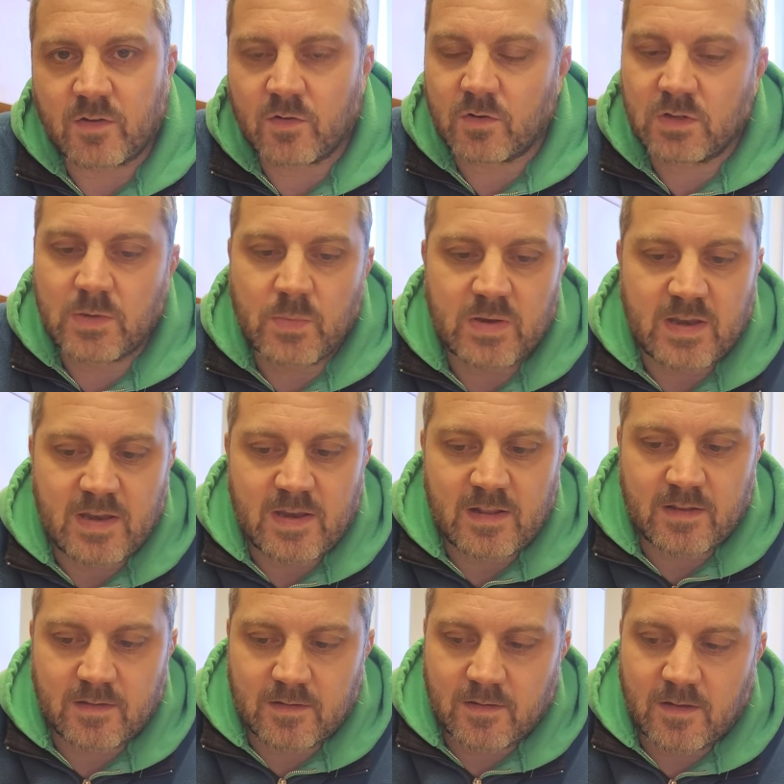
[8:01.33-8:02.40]
You're
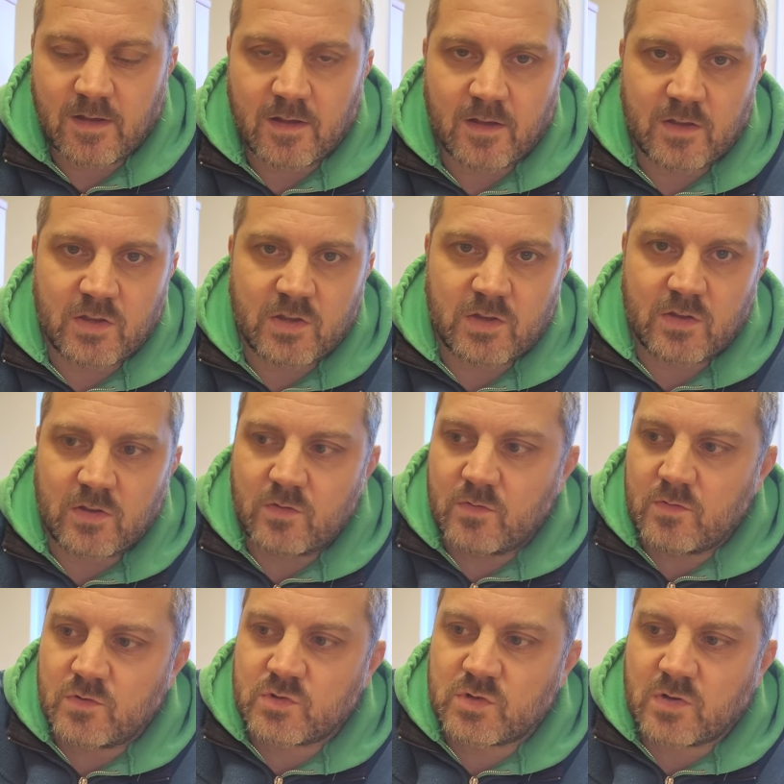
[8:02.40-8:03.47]
eliminating a
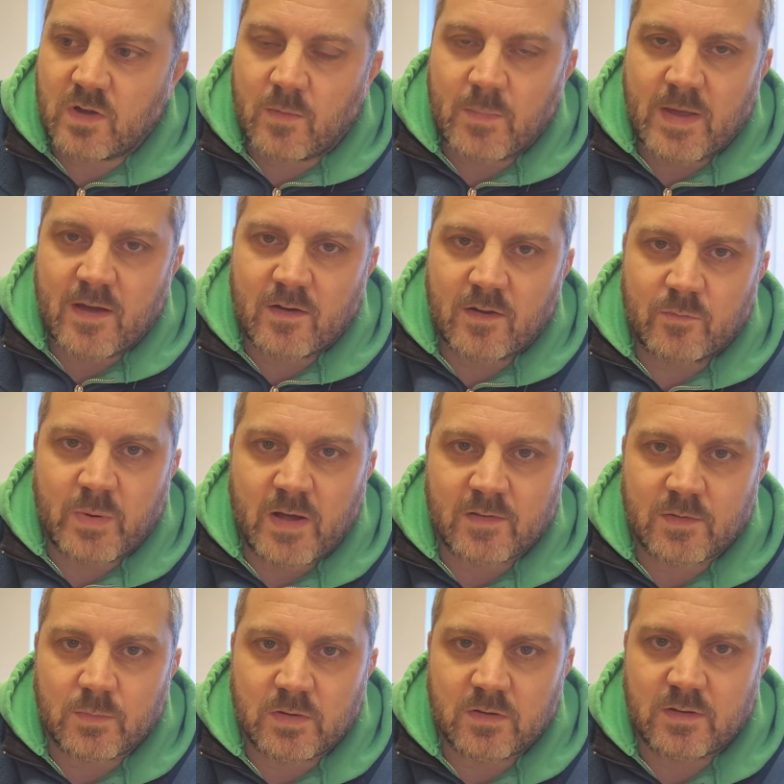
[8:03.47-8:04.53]
huge amount of
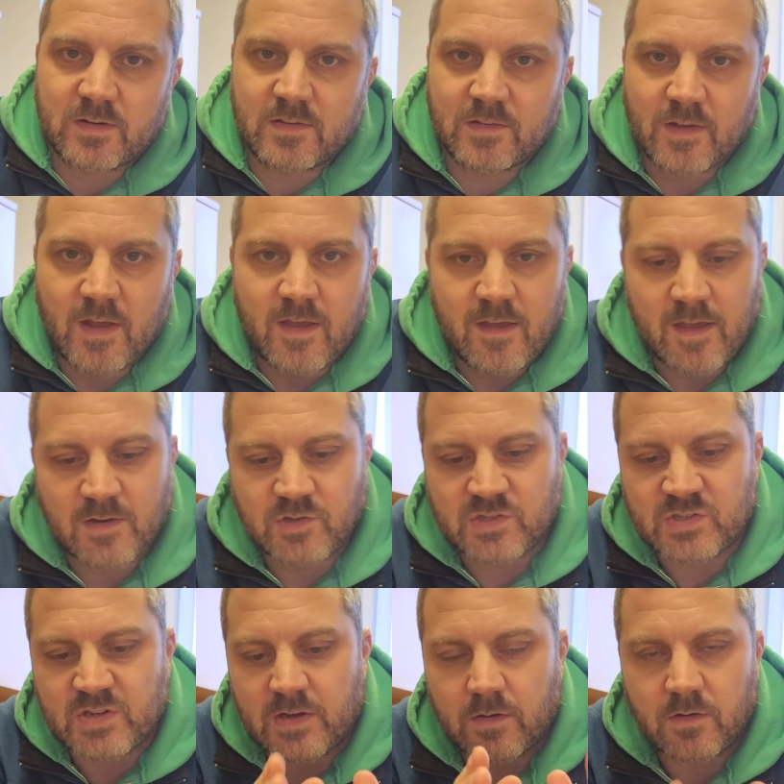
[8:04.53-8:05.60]
possibilities and
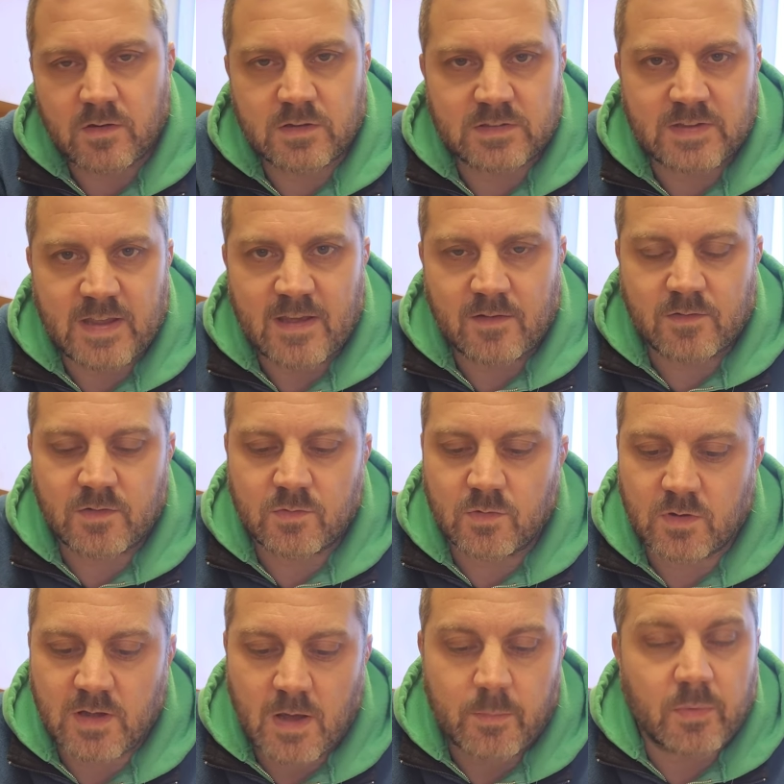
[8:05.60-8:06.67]
just narrowing it down to
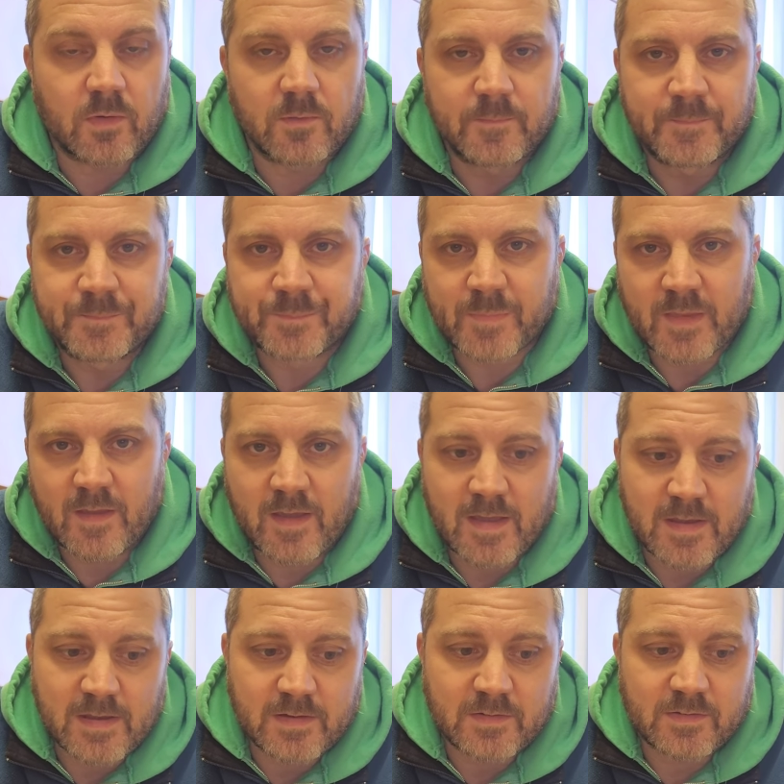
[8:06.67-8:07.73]
a couple.
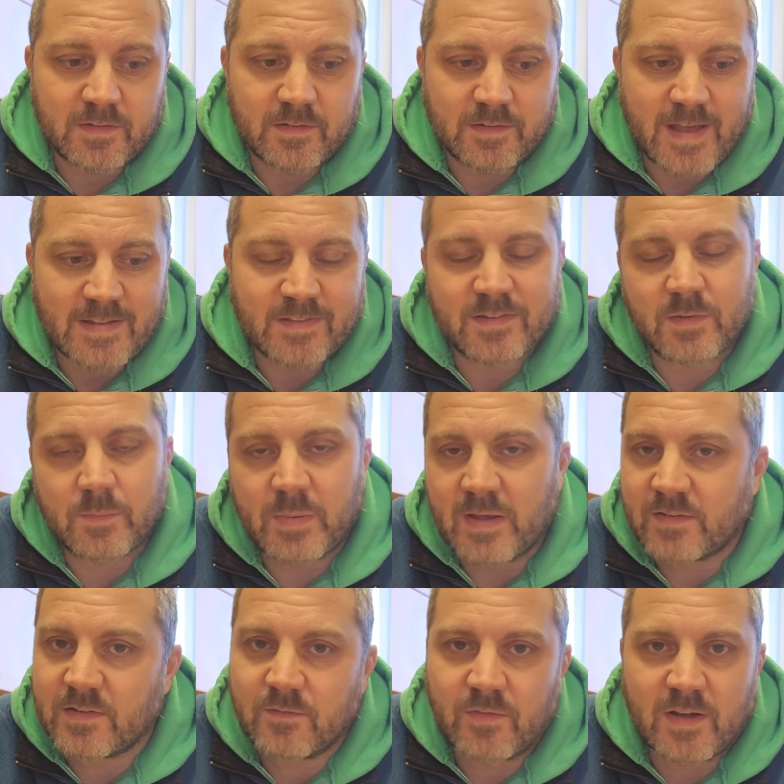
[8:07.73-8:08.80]
And that's the
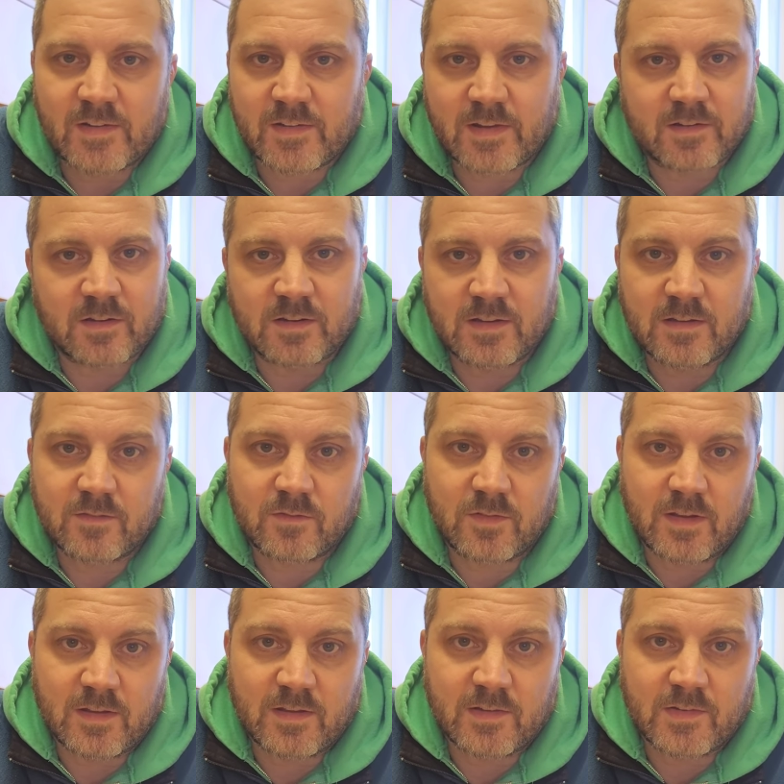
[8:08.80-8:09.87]
best advice I could give
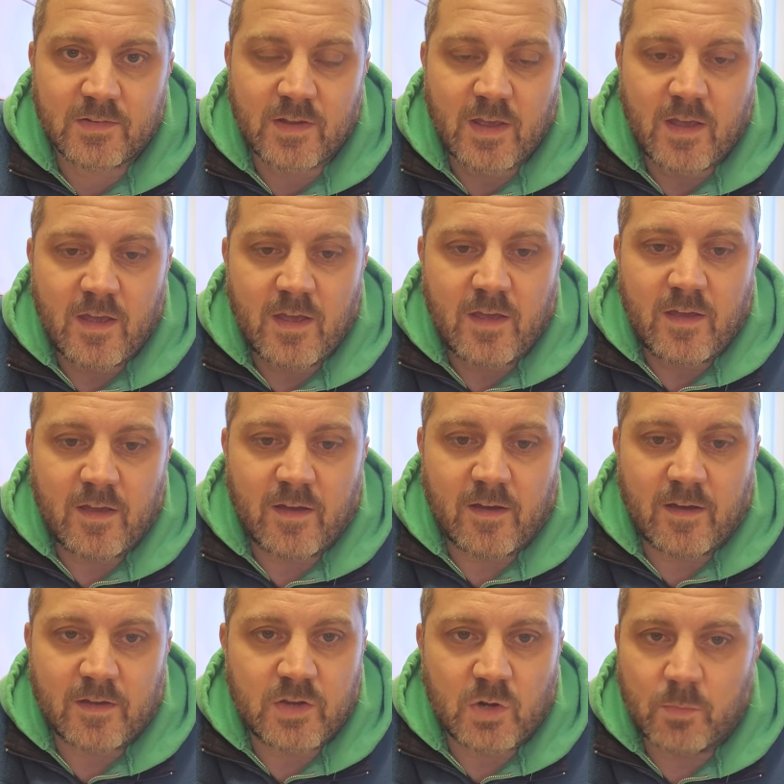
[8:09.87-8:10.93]
is,
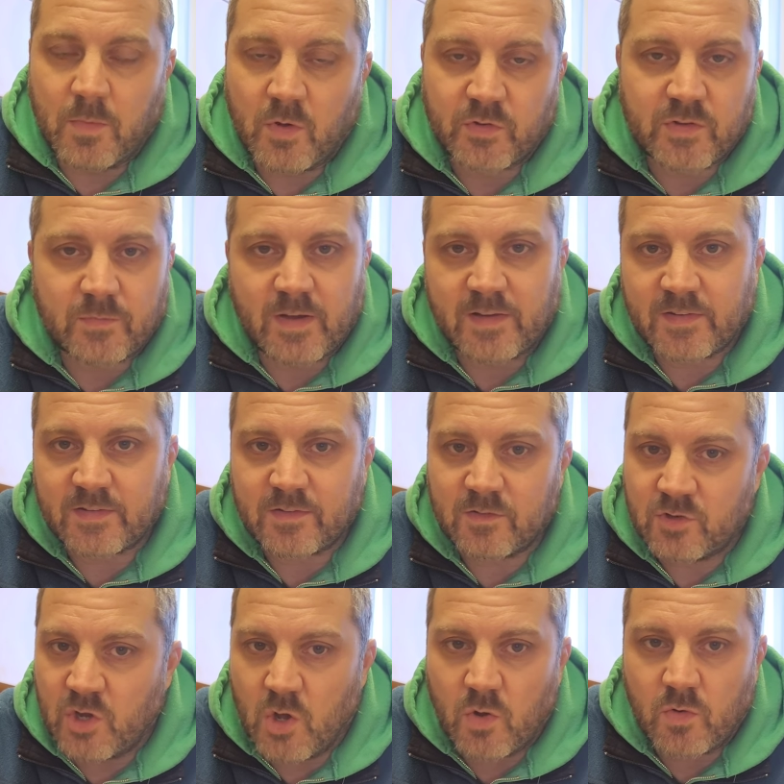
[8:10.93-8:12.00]
uh, you know, most of us
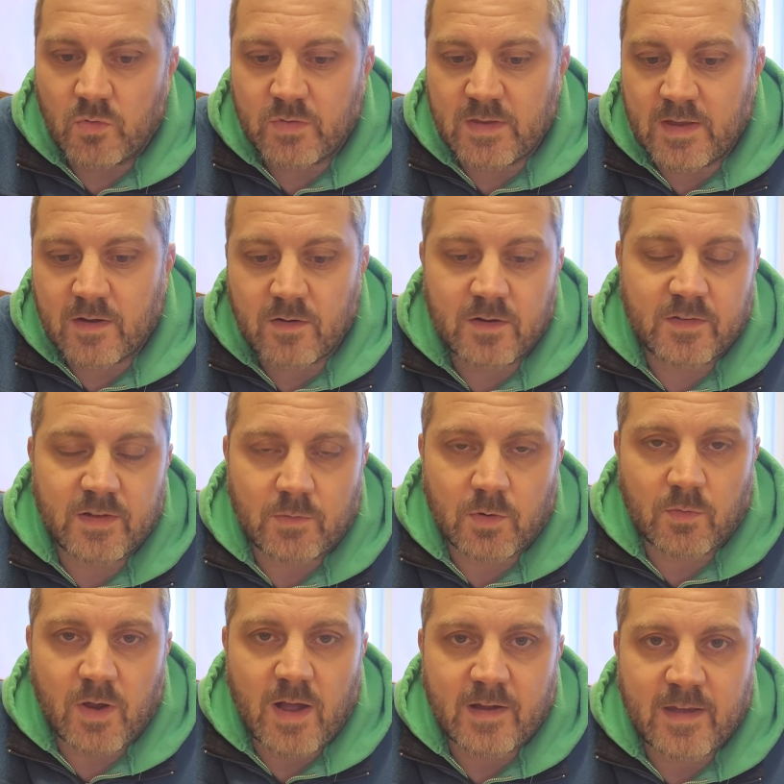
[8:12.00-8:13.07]
know the areas that
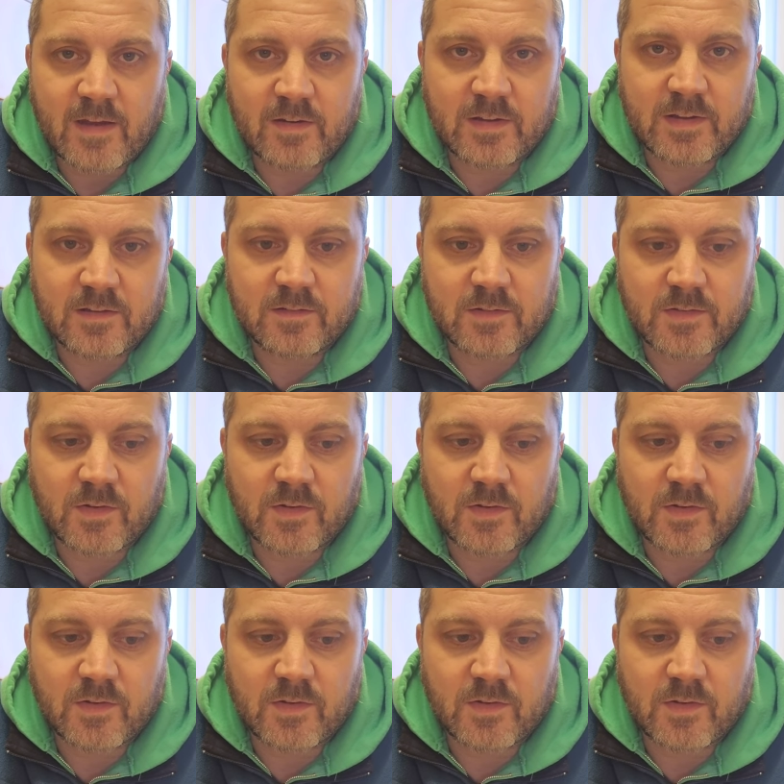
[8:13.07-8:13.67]
we're rock hounding in.